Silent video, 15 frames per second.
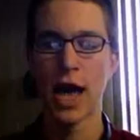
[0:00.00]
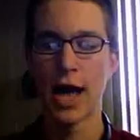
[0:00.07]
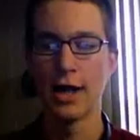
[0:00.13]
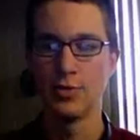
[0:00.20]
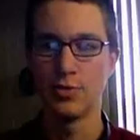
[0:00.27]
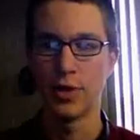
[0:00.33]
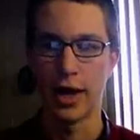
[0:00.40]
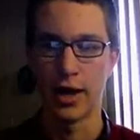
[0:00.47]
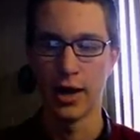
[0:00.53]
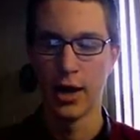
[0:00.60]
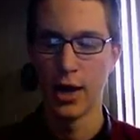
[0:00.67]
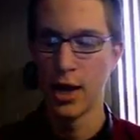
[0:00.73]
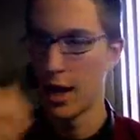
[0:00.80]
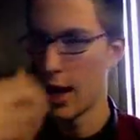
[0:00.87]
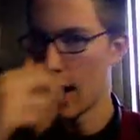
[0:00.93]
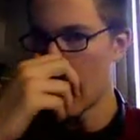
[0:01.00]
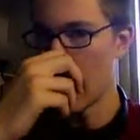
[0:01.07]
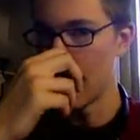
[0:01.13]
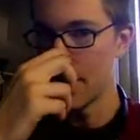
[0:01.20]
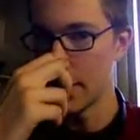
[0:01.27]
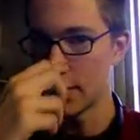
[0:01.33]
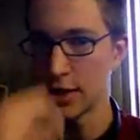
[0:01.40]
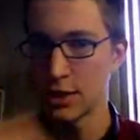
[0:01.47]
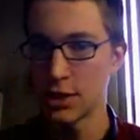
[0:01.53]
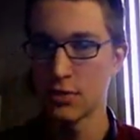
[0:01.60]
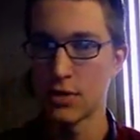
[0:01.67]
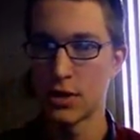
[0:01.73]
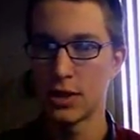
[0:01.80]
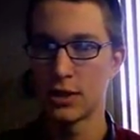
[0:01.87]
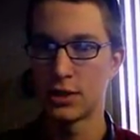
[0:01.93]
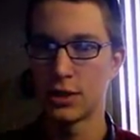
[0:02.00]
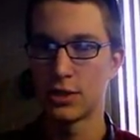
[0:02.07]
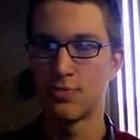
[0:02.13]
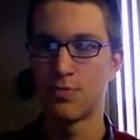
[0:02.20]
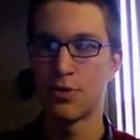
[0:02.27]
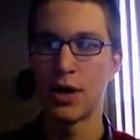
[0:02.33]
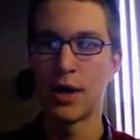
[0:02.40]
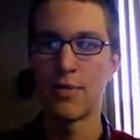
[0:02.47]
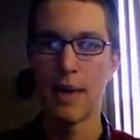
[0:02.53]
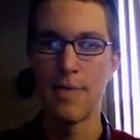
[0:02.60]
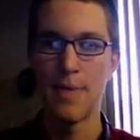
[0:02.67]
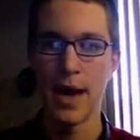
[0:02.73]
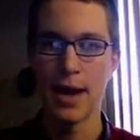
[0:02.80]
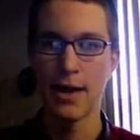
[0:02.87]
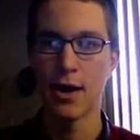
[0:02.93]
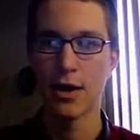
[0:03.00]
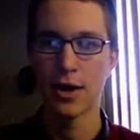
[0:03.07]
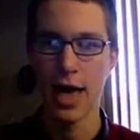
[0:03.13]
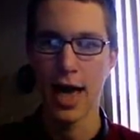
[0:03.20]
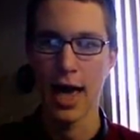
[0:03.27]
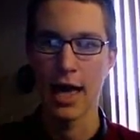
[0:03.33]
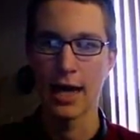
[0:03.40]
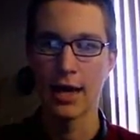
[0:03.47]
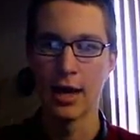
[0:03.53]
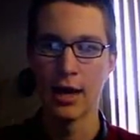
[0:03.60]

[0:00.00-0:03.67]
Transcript: Child's Play. Essentially what it is, it's put on by Penny Arcade,